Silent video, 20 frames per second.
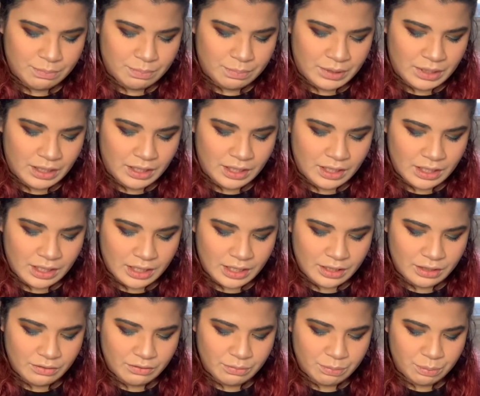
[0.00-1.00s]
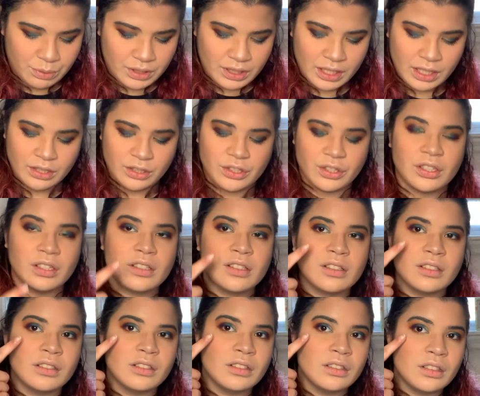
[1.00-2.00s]
be kind of
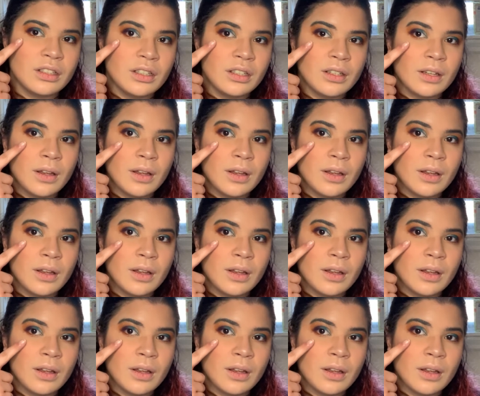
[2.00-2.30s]
pretentious and